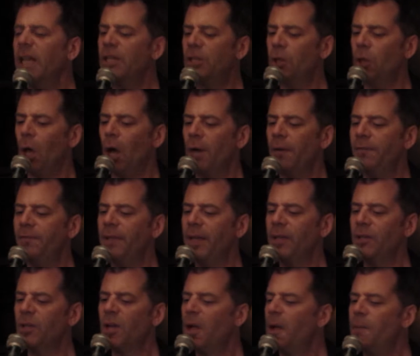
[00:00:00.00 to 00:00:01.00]
It's a lot of
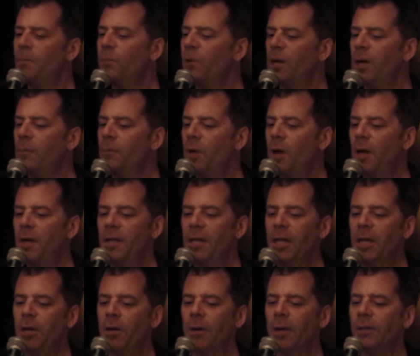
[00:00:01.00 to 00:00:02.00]
things. But I'm not
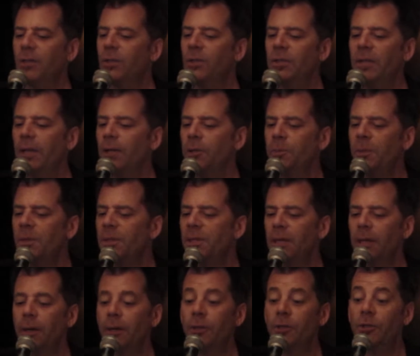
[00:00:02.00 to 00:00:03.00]
here as a salesman,
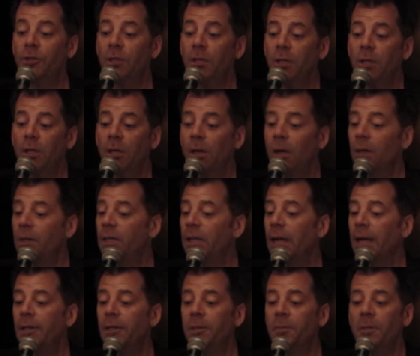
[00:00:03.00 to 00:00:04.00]
Derek. Sheila
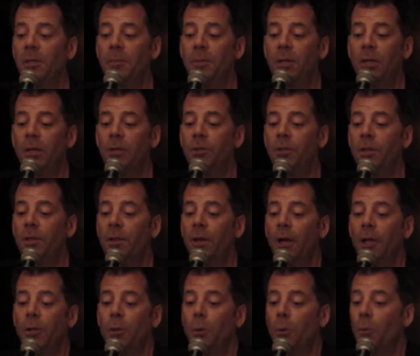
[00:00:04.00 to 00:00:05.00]
contacted me because she
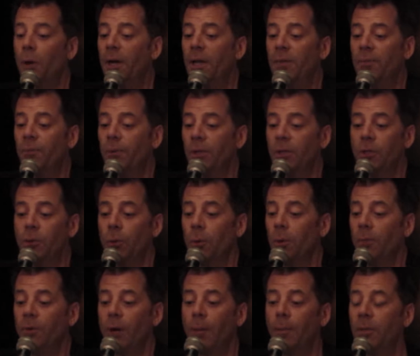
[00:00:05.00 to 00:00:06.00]
thought you were ready for this sort
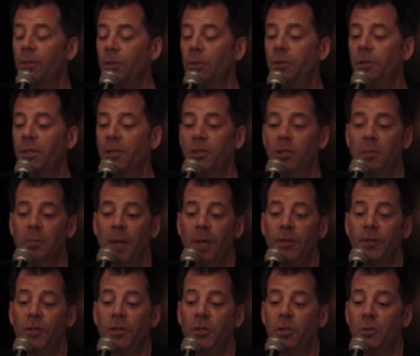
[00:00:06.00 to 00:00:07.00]
of opportunity. She
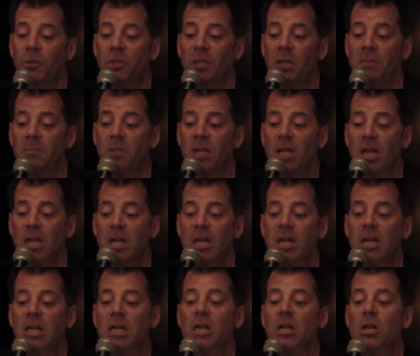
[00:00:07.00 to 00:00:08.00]
mentioned you seemed
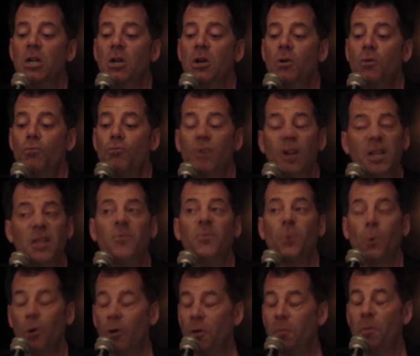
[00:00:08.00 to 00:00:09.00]
ready
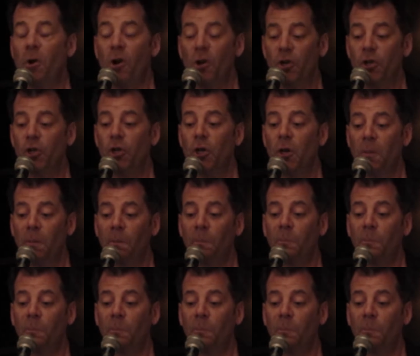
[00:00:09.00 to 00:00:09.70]
for a departure.